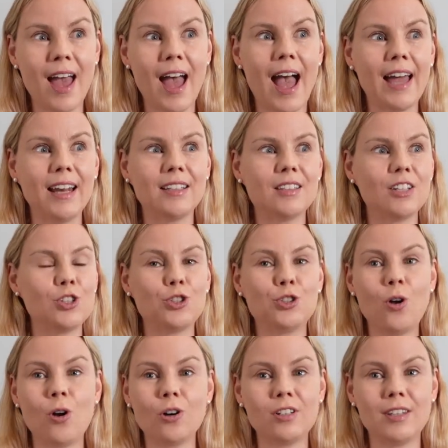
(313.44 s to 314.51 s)
and
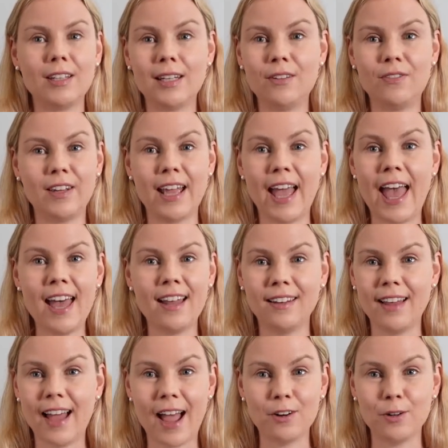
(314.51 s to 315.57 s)
shocked the living
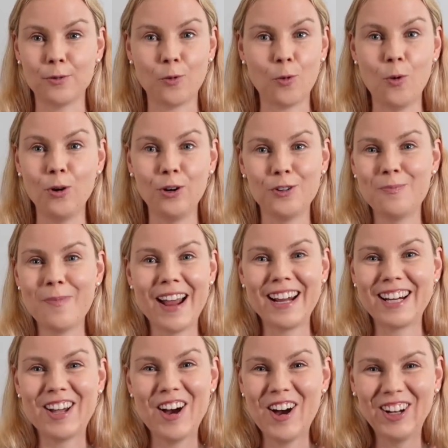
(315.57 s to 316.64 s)
hell out of all of my
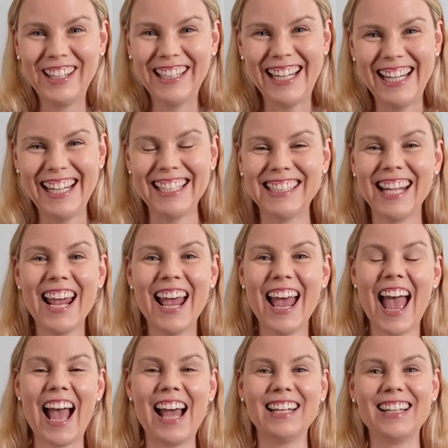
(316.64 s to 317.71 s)
colleagues
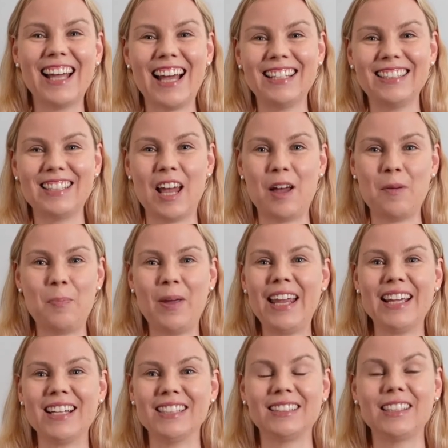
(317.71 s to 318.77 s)
and
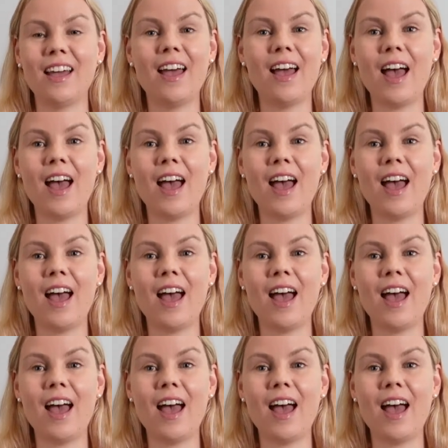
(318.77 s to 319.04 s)
peers.